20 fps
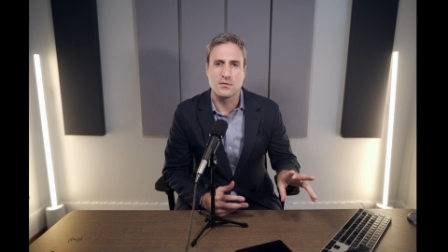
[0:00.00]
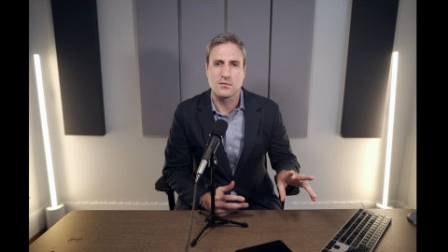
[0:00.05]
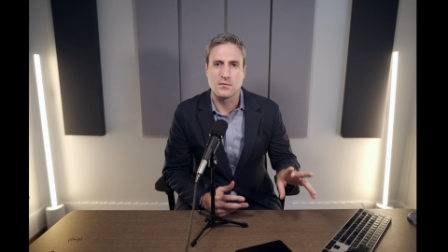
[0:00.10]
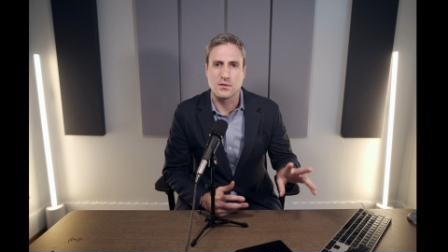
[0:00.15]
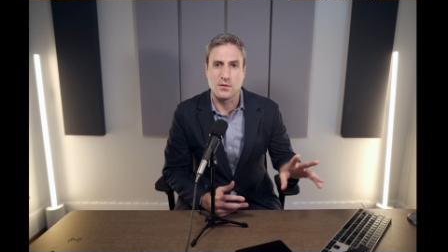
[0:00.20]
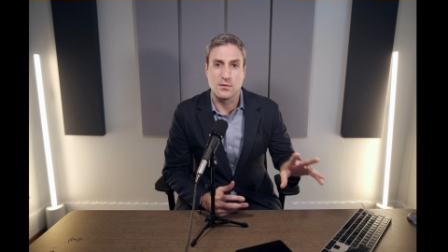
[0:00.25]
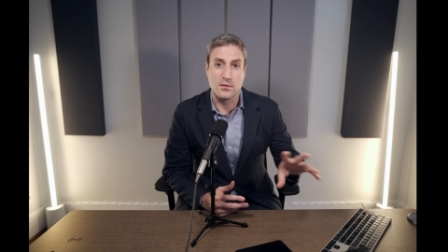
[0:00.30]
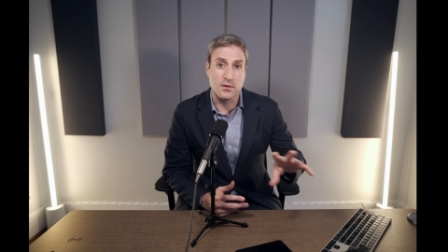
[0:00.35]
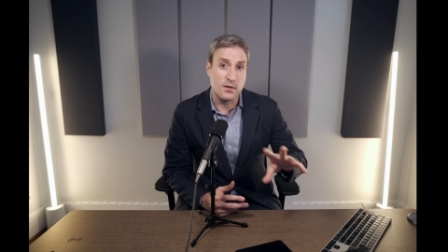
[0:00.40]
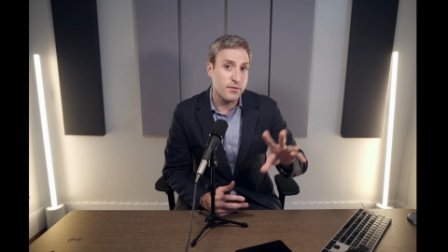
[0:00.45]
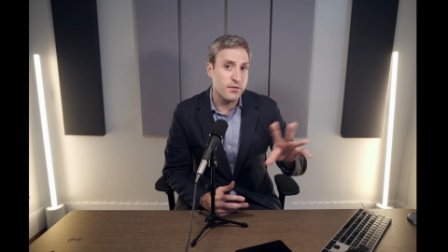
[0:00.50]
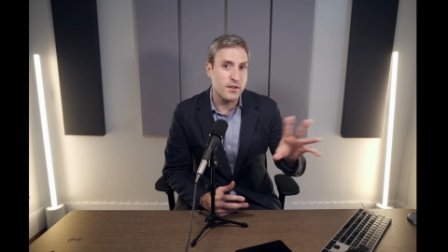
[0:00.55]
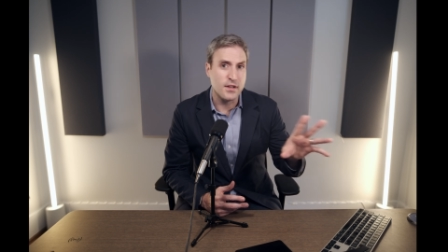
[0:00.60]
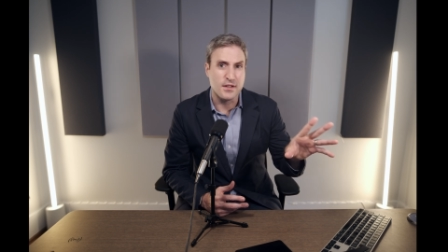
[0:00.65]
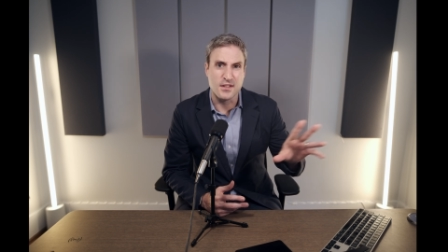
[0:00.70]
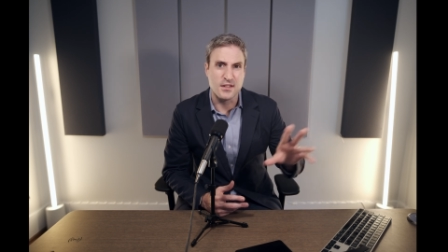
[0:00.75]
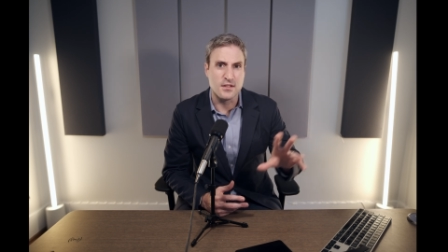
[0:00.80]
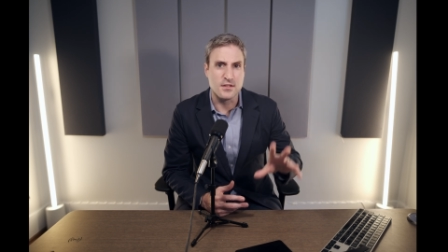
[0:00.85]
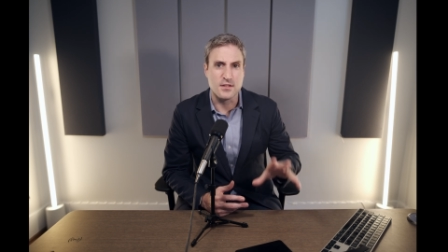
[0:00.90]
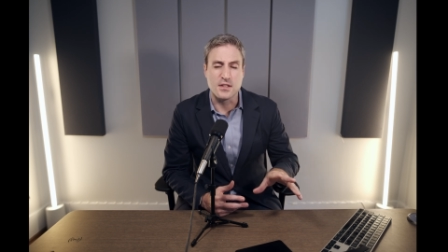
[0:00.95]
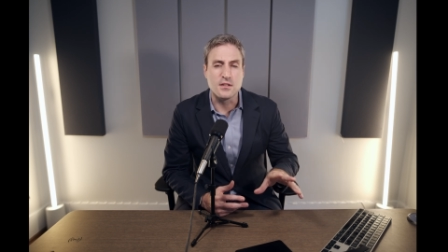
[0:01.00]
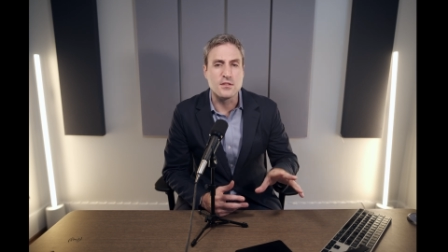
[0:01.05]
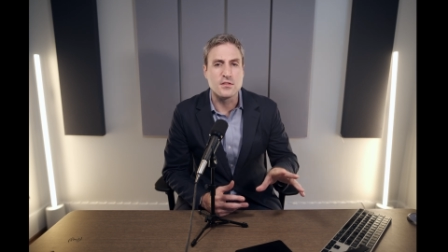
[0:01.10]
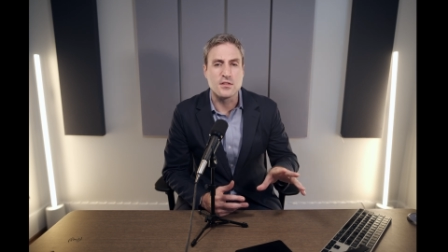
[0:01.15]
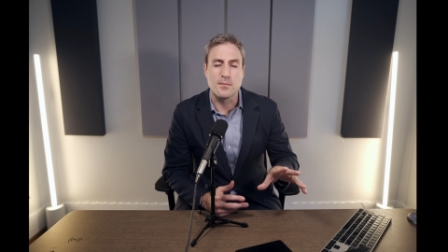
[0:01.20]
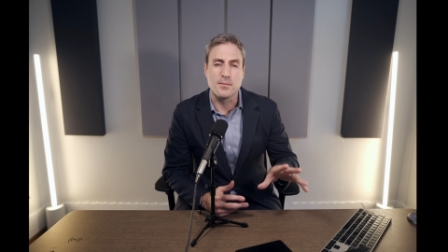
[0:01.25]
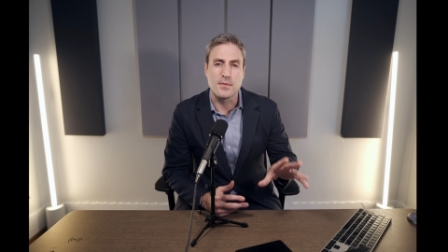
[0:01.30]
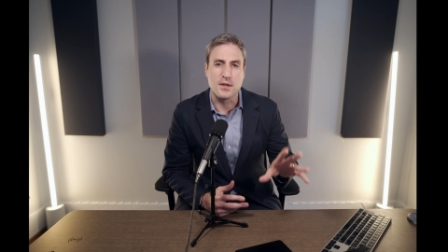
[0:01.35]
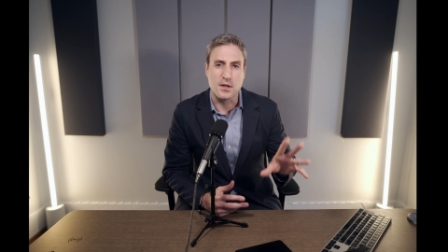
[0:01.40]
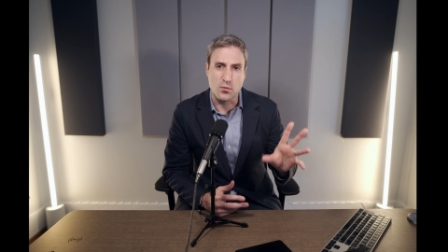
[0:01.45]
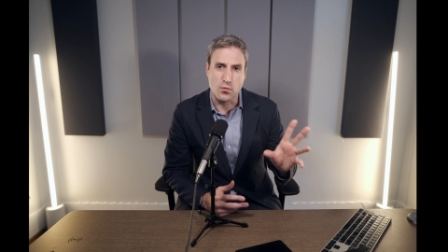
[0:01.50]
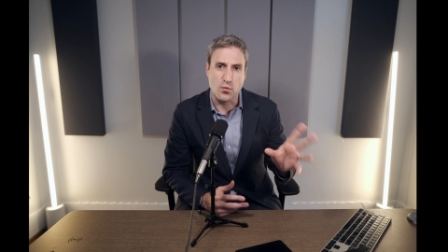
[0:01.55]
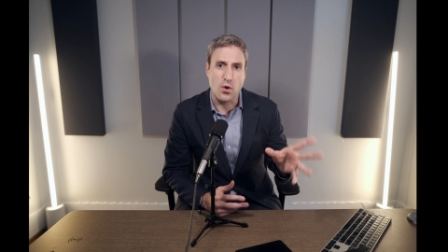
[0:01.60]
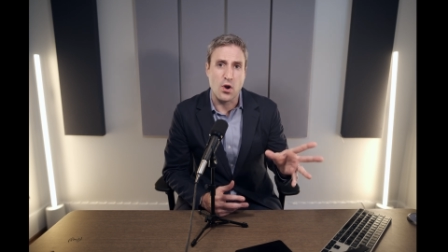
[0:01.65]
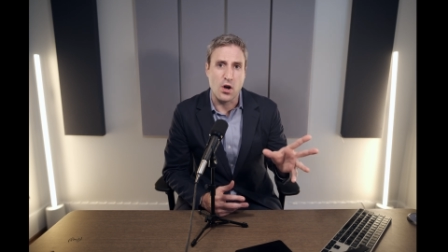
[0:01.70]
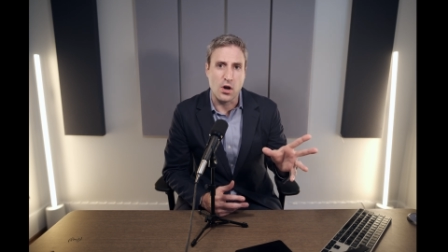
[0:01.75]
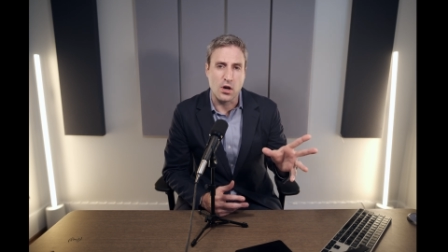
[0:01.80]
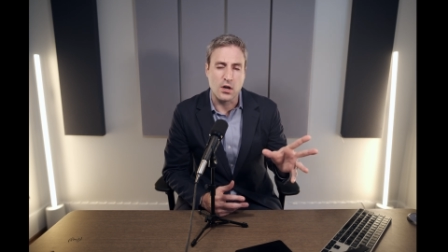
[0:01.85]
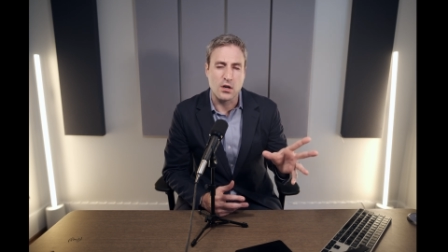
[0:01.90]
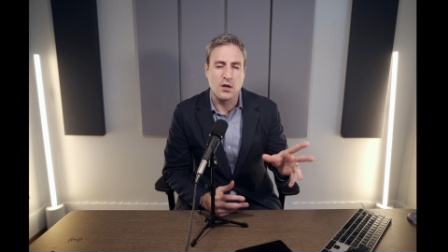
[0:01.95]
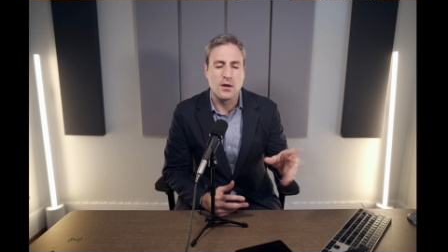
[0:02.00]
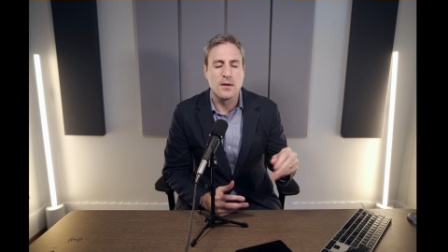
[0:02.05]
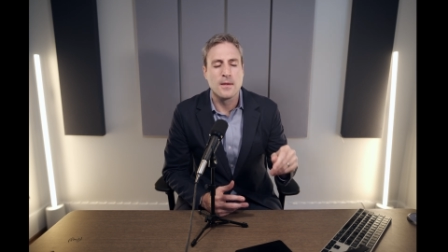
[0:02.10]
The defendant did something wrong.